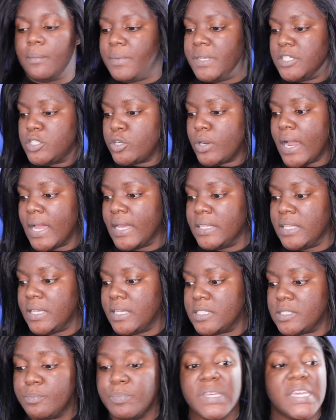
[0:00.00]
me try
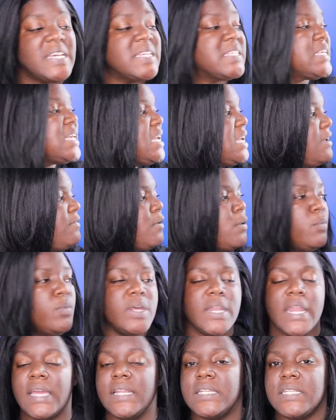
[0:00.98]
this, because even
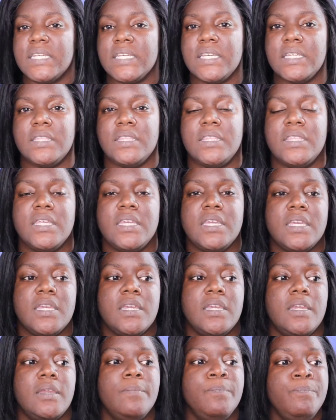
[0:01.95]
when I did
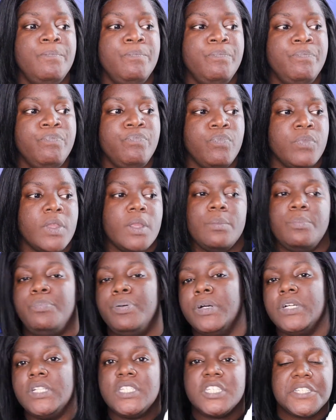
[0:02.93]
the
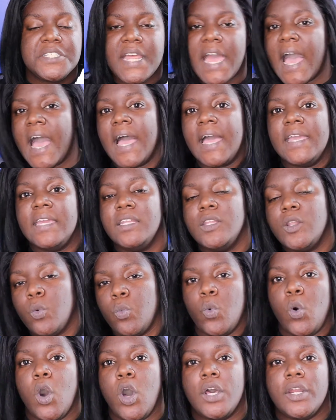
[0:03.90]
put your dye in the
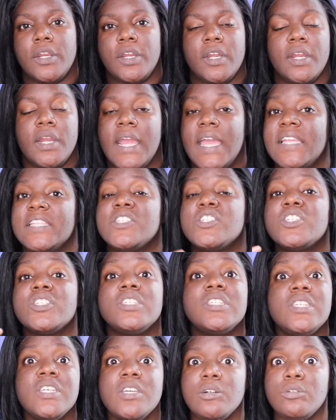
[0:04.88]
water, it
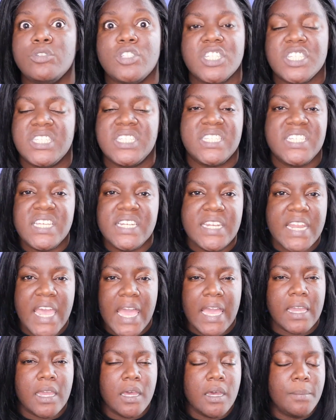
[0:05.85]
still just did
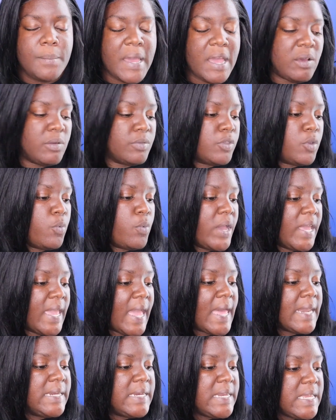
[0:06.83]
not come out the way
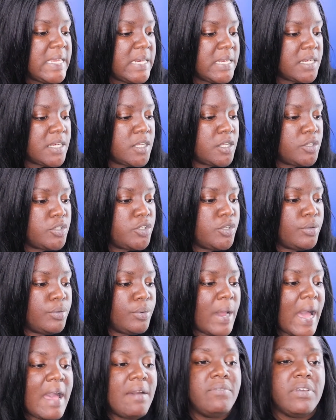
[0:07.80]
I needed it
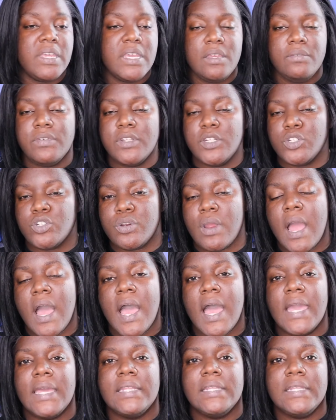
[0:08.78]
to. I've even
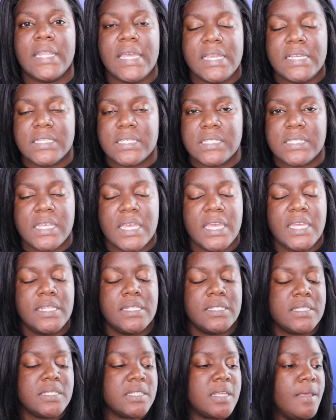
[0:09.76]
tried lace
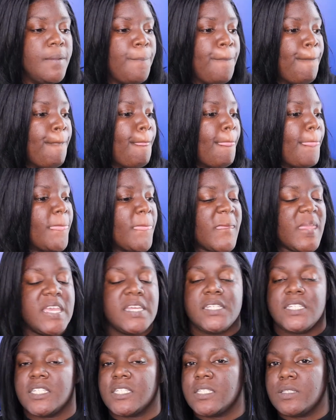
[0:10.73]
tints.
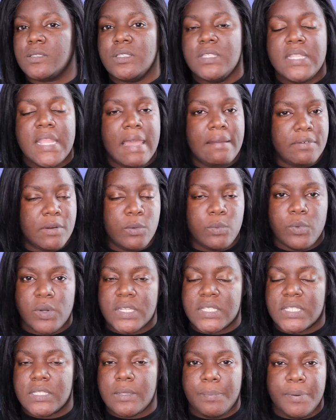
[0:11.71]
It just never
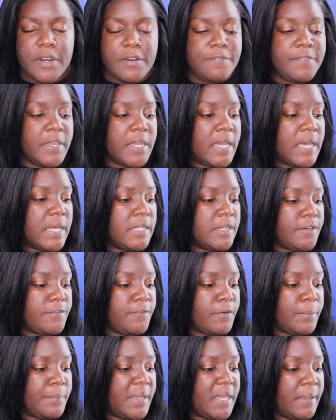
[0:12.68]
was the perfect color
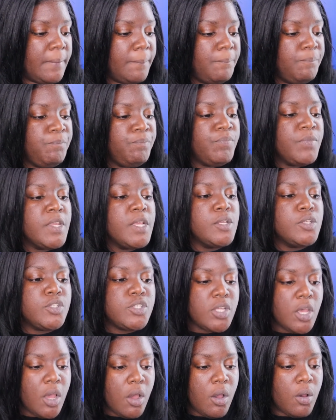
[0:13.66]
for me.
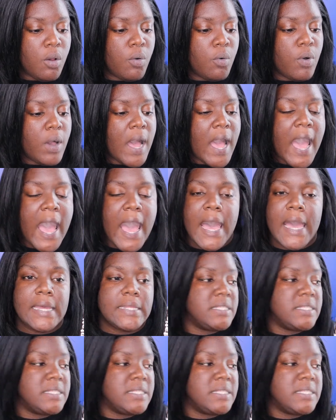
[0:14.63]
So I